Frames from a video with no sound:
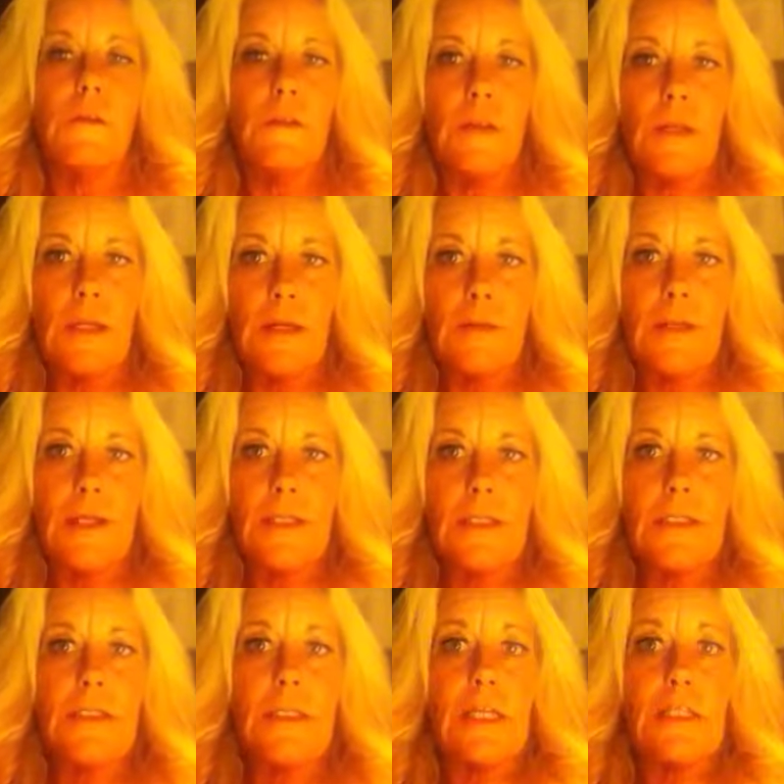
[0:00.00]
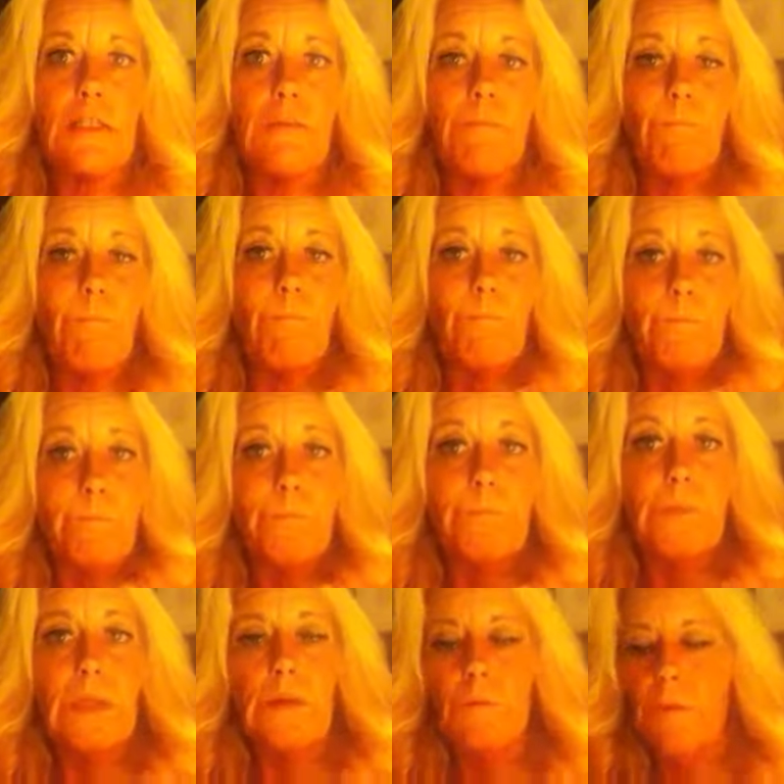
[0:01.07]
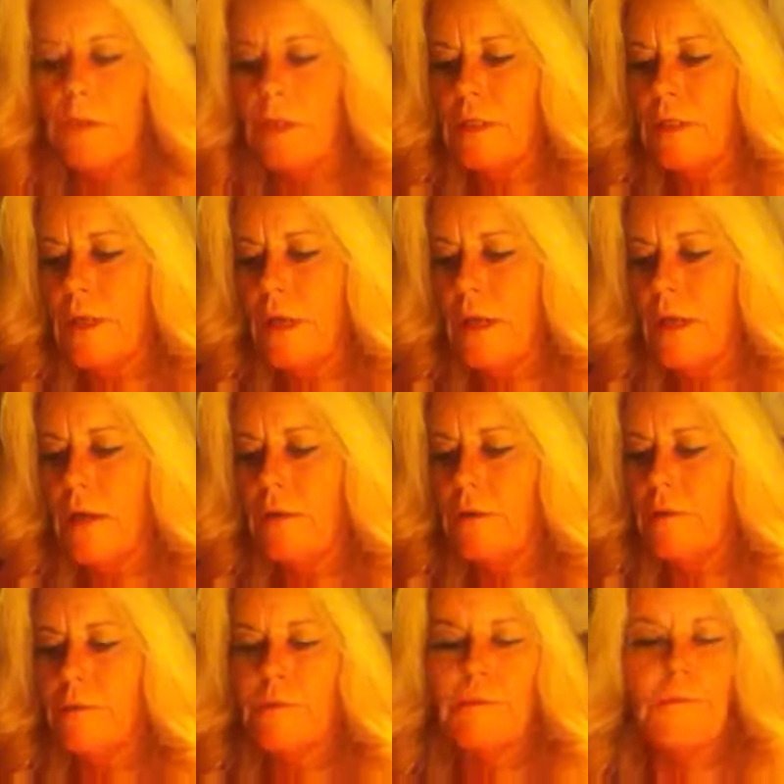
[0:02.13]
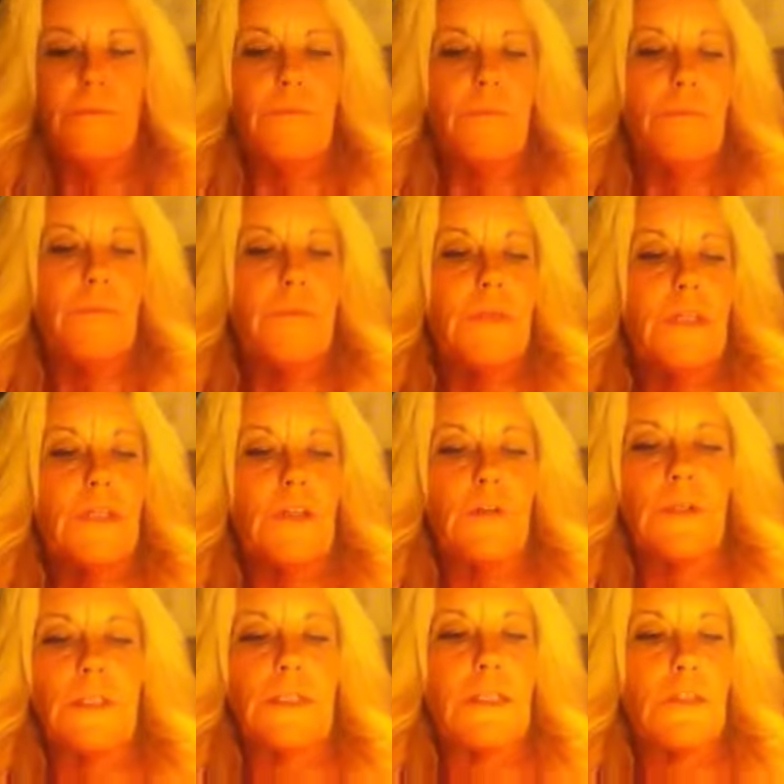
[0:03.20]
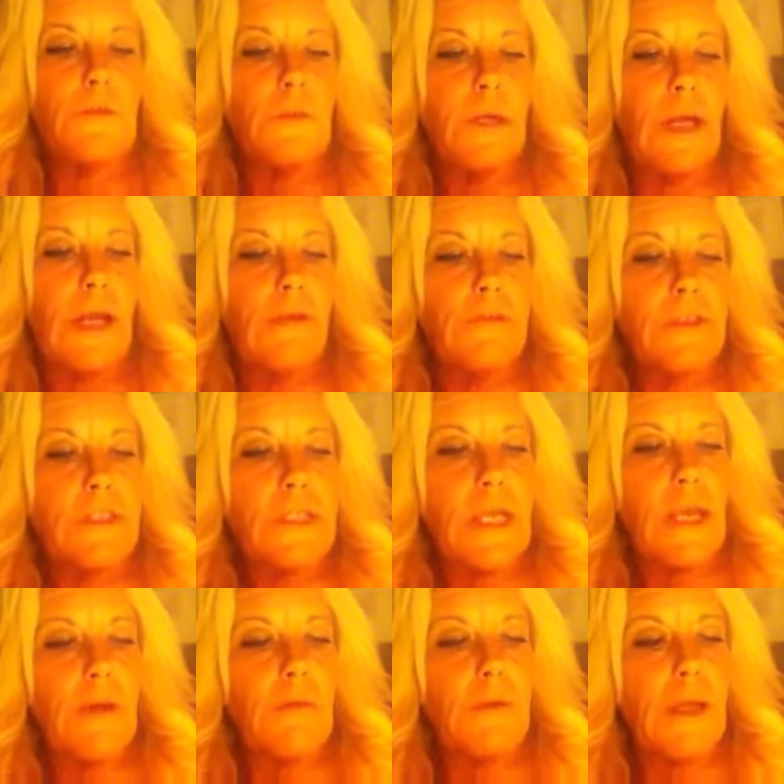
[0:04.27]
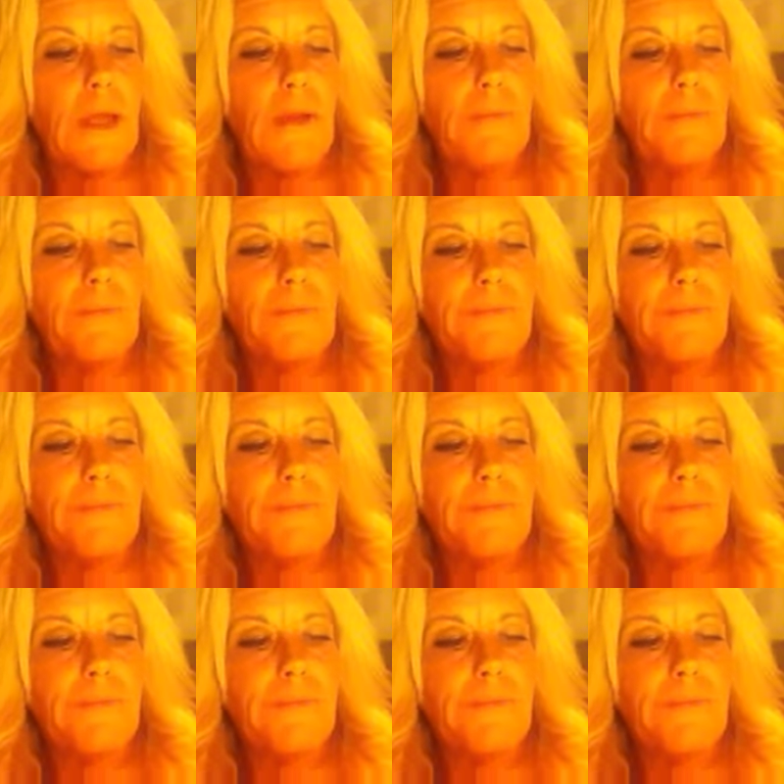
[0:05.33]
the young ladies, that that you listen to what I have to say. Okay.